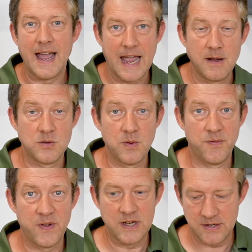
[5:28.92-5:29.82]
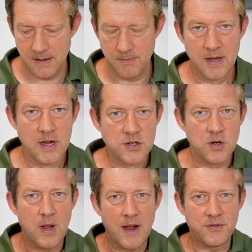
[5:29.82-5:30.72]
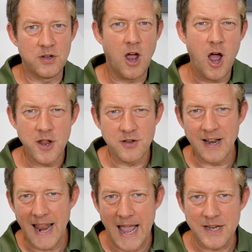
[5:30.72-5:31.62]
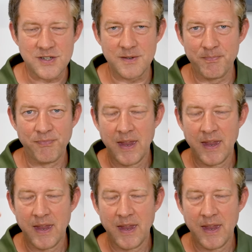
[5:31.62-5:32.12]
out to infinity. So you have to hunt less